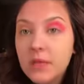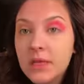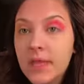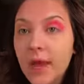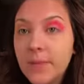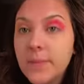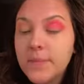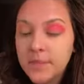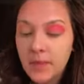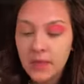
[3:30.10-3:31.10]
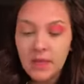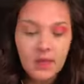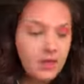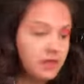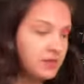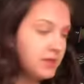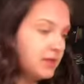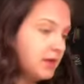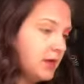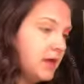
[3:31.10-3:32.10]
like that. And
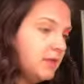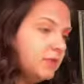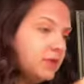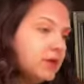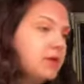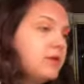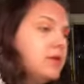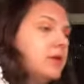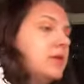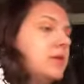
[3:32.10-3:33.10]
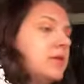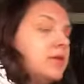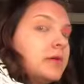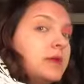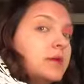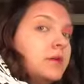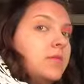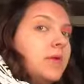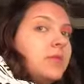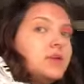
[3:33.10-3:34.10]
then I will kind of
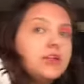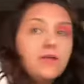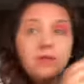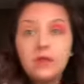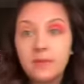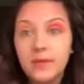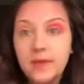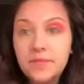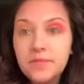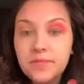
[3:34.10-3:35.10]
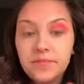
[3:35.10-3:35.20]
clean my brush off a little bit,